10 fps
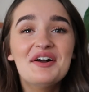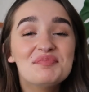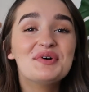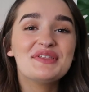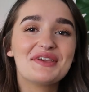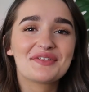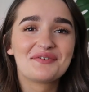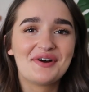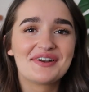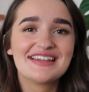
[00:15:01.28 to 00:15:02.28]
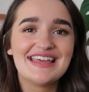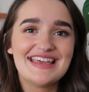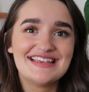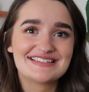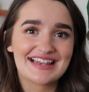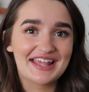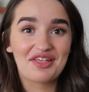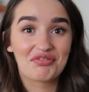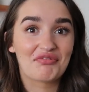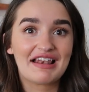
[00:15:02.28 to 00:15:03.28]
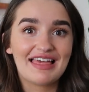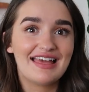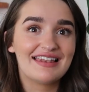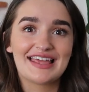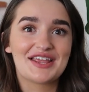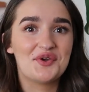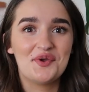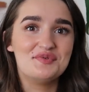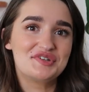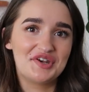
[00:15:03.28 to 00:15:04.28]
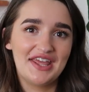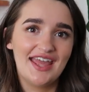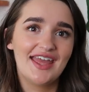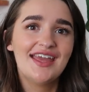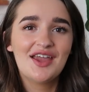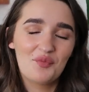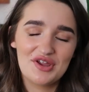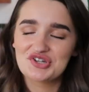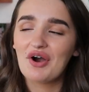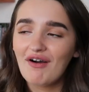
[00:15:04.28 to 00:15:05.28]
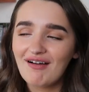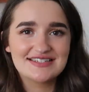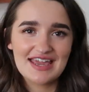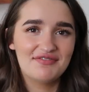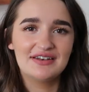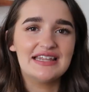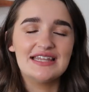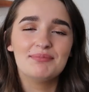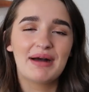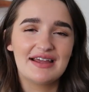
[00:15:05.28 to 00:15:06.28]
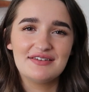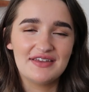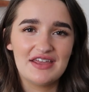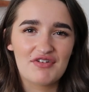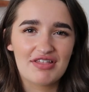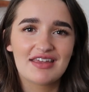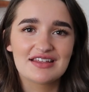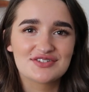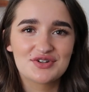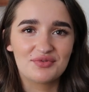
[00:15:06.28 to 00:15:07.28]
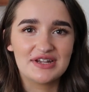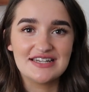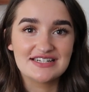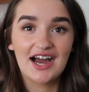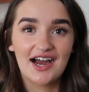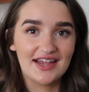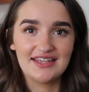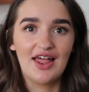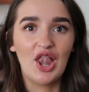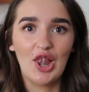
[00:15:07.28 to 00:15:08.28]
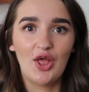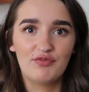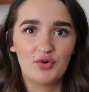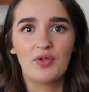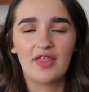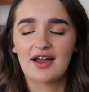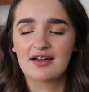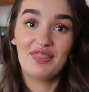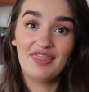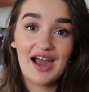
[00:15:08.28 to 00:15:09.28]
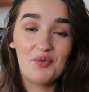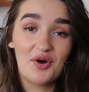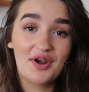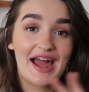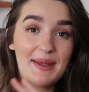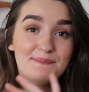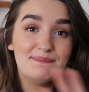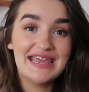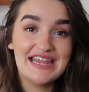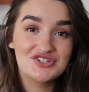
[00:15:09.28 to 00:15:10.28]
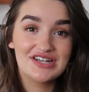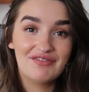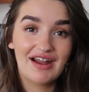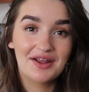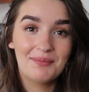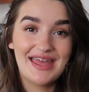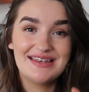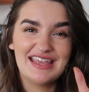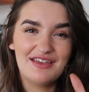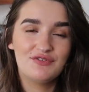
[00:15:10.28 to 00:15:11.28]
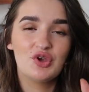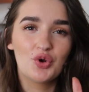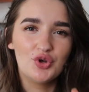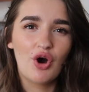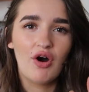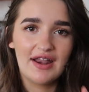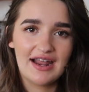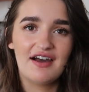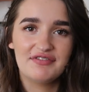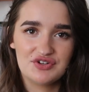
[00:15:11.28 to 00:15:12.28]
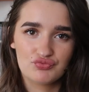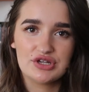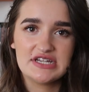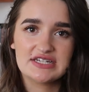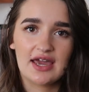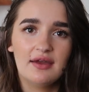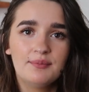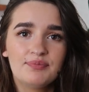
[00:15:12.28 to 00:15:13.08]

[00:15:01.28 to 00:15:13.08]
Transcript: But the other one is like a thriller, like a whodunit, which are definitely my favorite things to read. I love all that. That one I majorly recommend if you're not an avid reader.